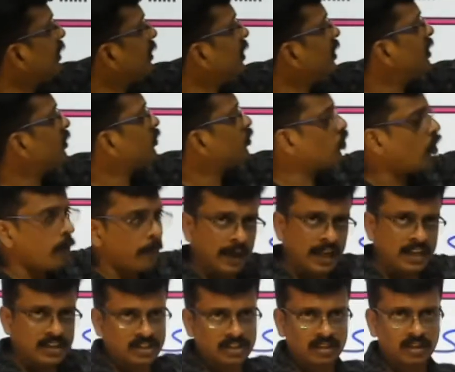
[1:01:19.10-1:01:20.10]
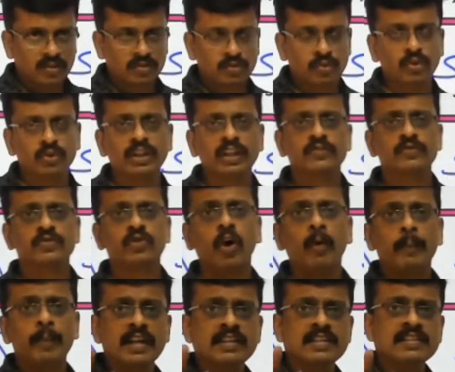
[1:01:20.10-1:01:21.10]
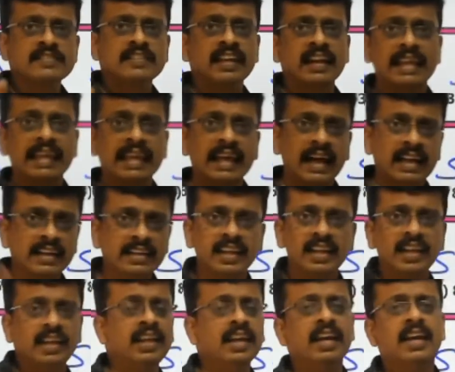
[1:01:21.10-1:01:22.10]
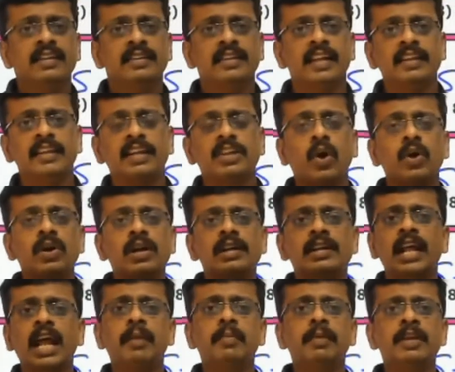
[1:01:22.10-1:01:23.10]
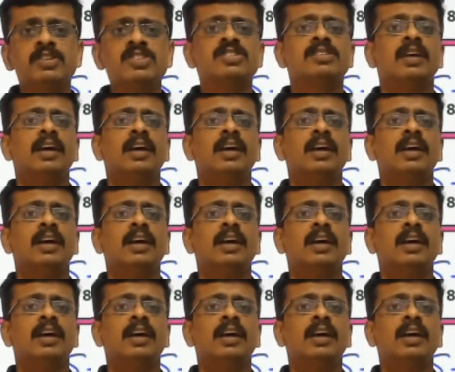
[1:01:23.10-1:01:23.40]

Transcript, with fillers: the stoppage. So the stoppage is a reality. Then the total time is